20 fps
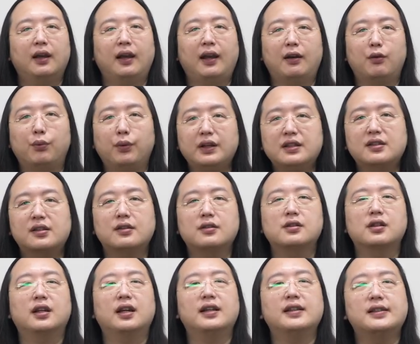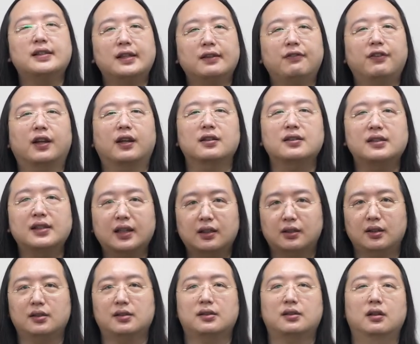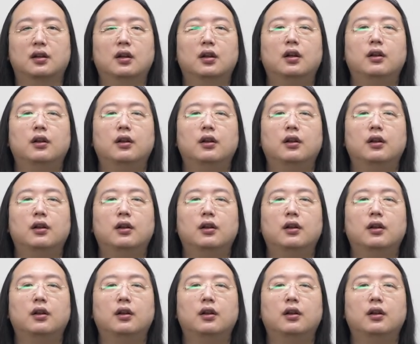and research and civic sectors